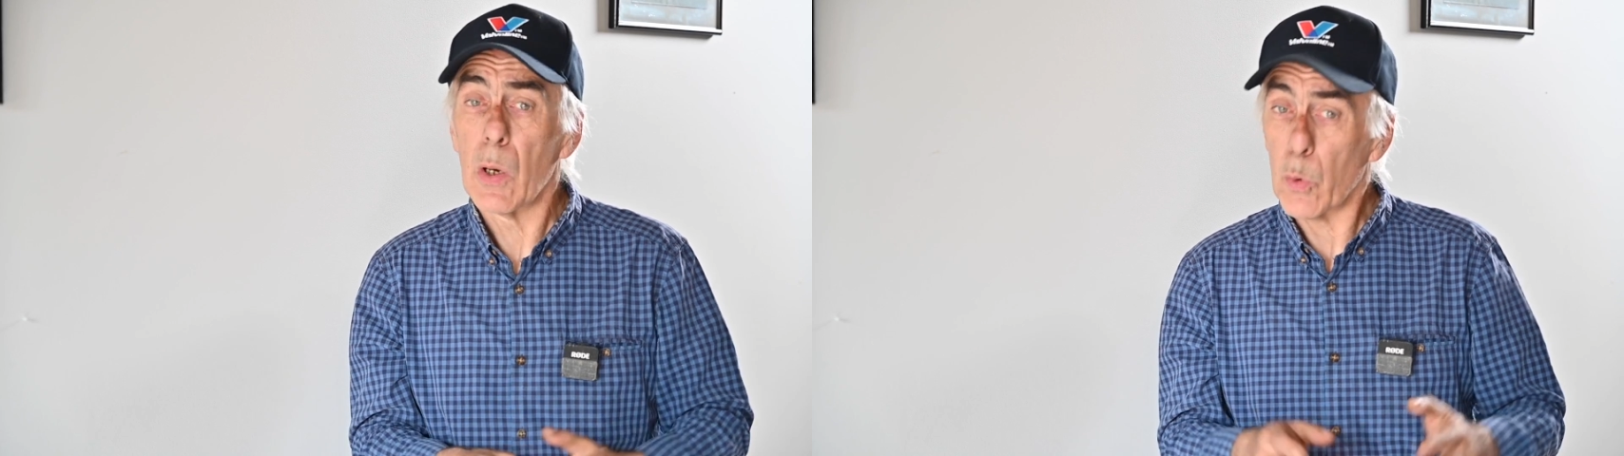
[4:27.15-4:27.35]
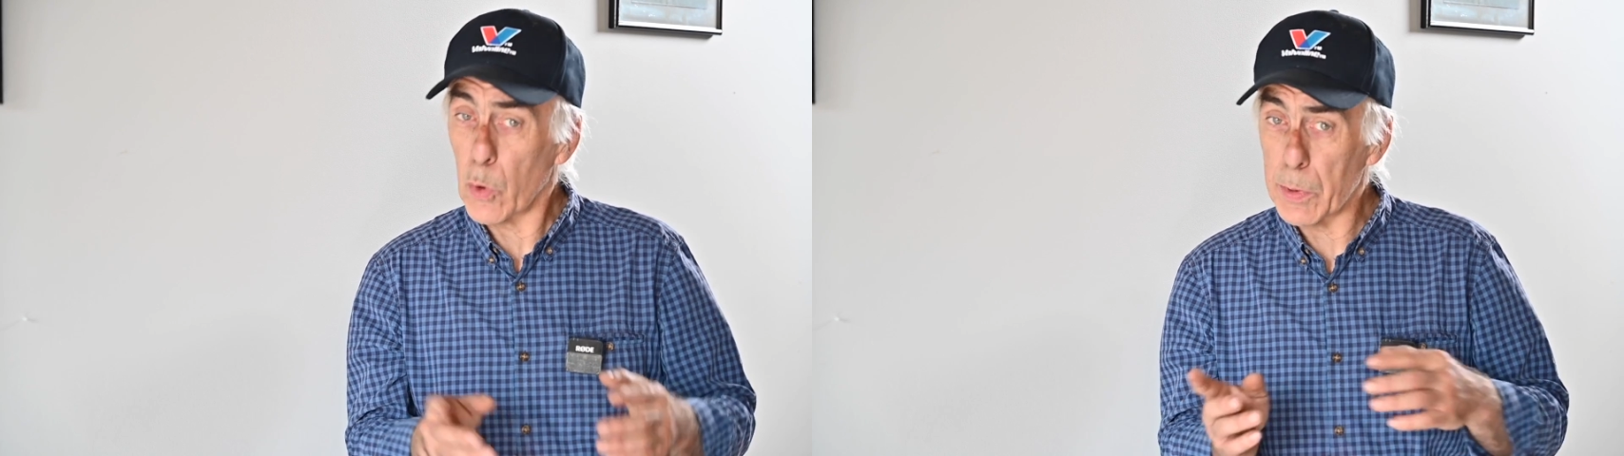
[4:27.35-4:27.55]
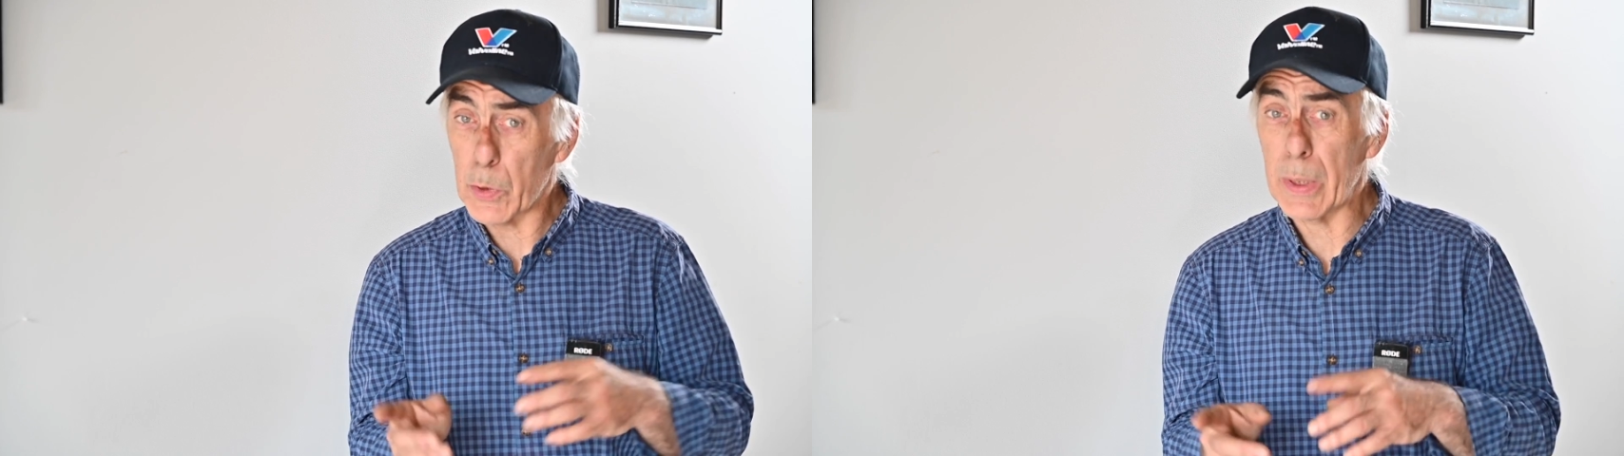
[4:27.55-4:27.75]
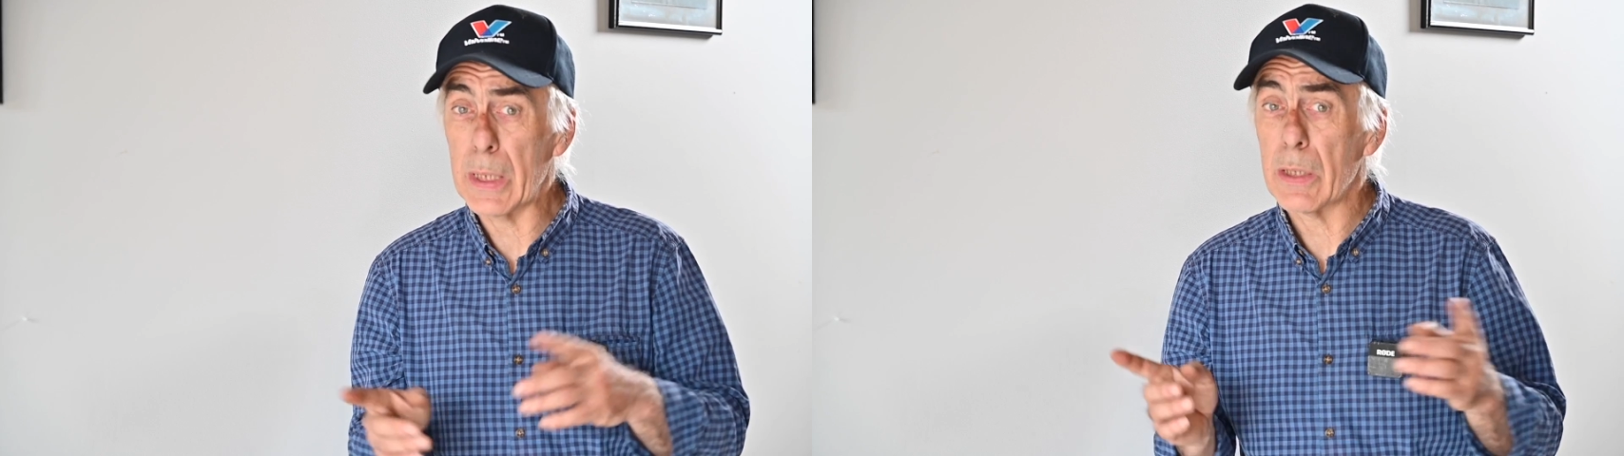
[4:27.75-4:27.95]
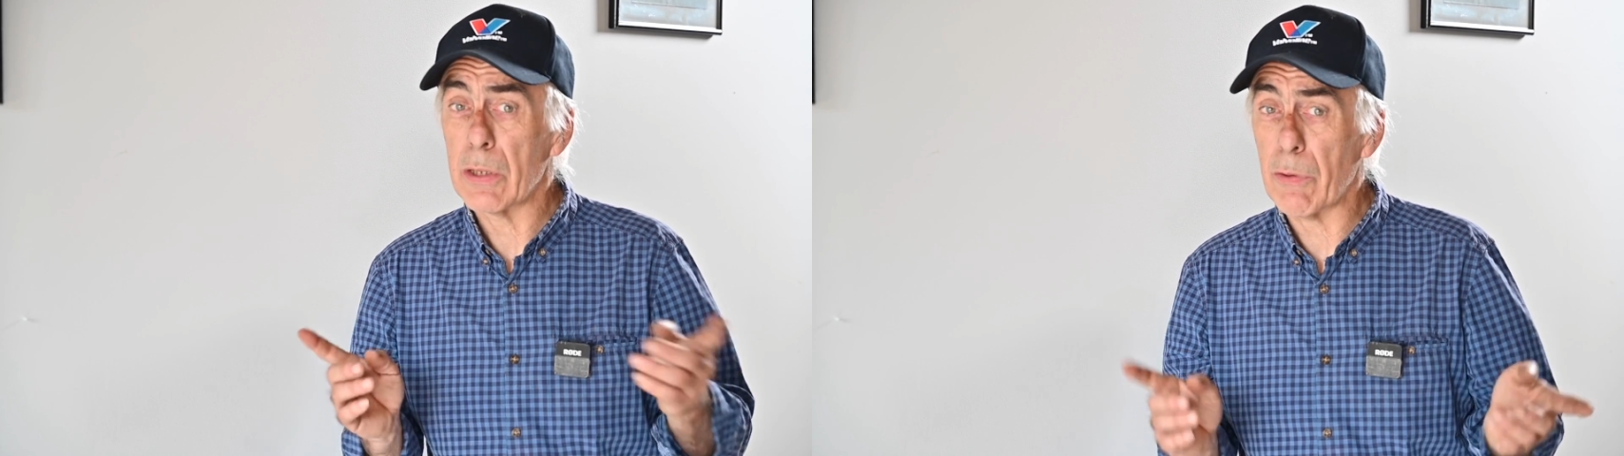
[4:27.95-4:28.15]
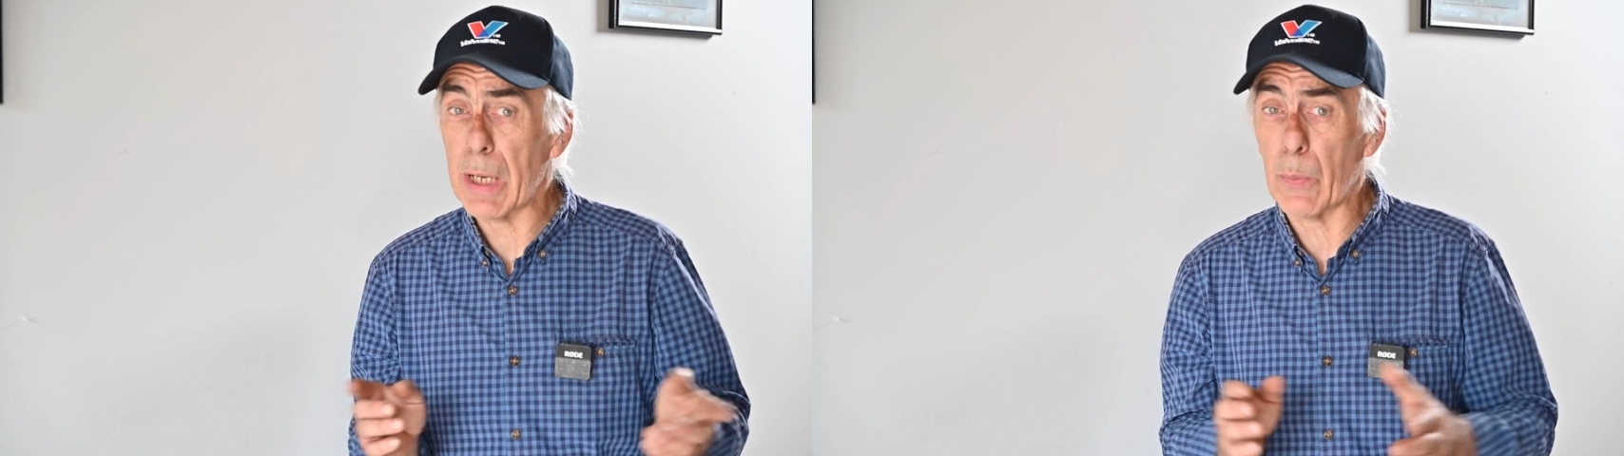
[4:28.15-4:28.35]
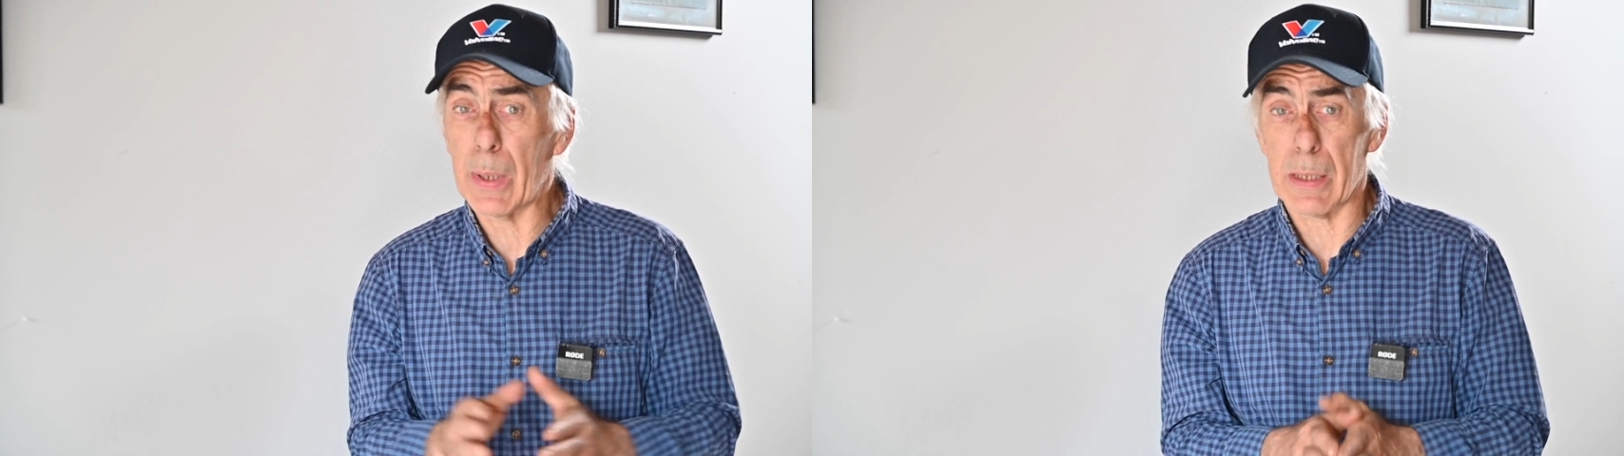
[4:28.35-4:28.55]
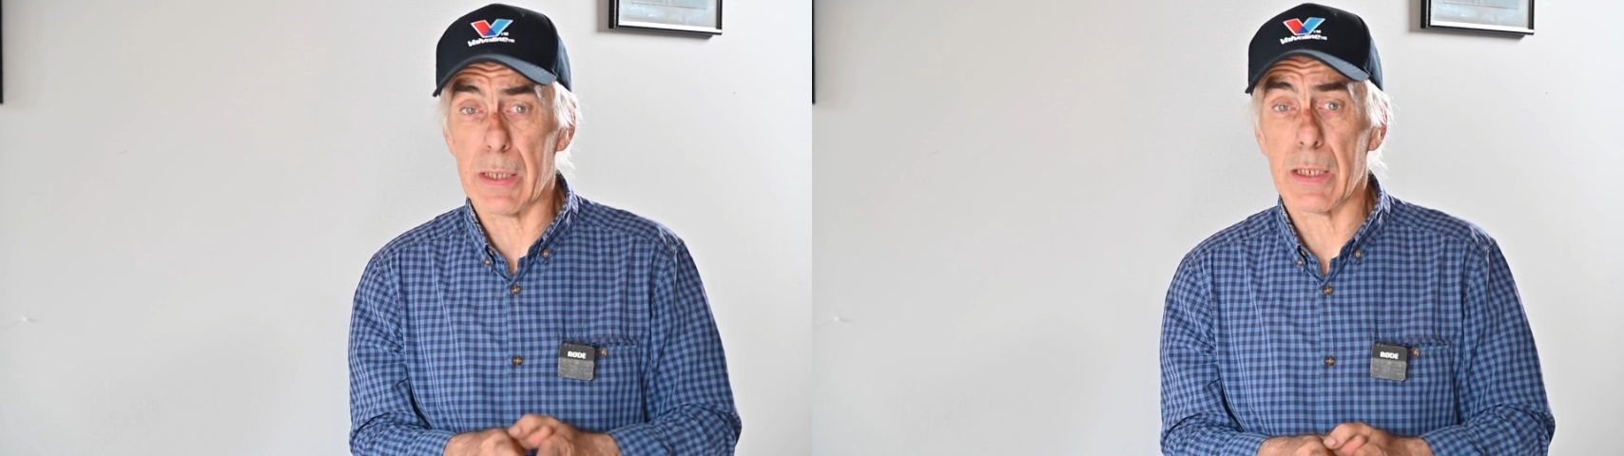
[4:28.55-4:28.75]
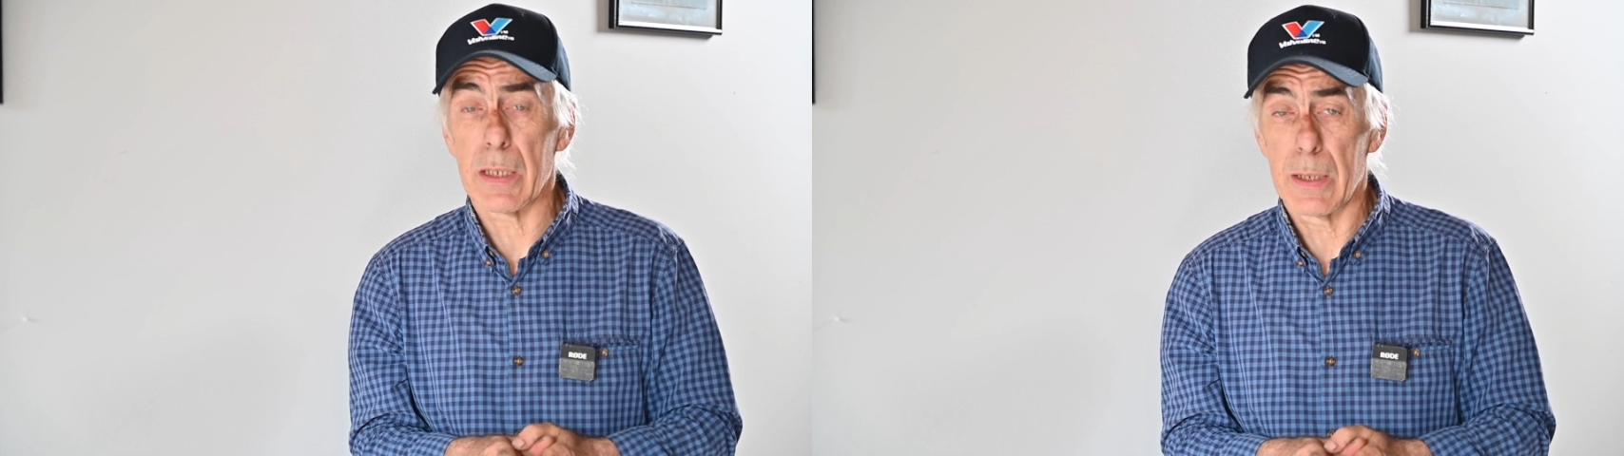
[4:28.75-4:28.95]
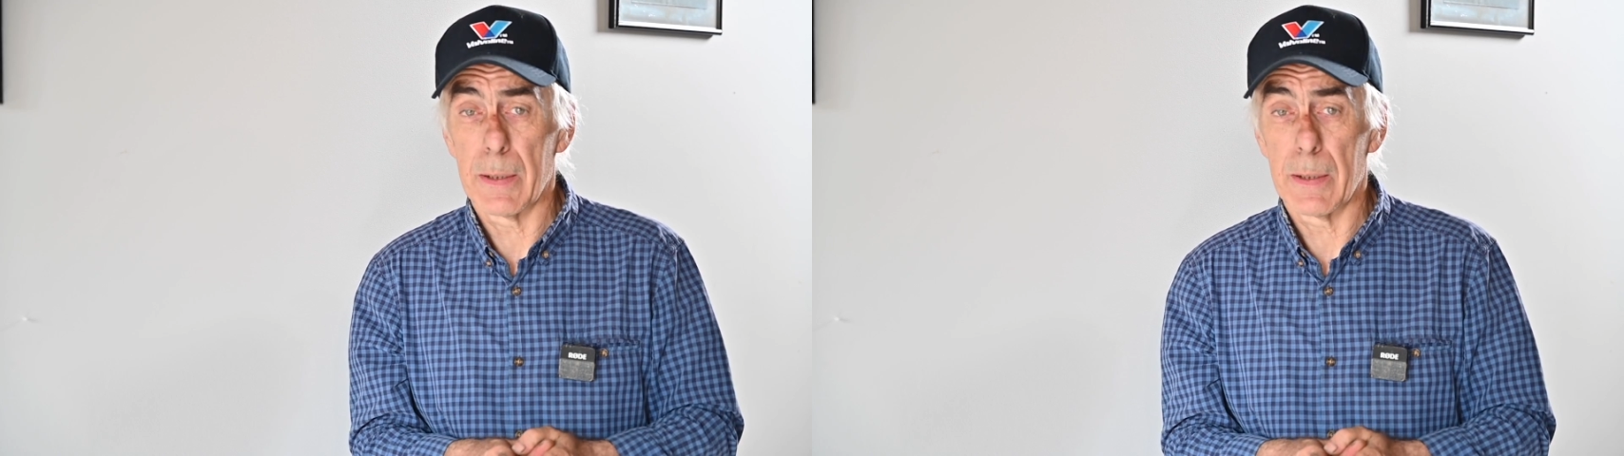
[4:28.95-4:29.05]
or between the rear wheels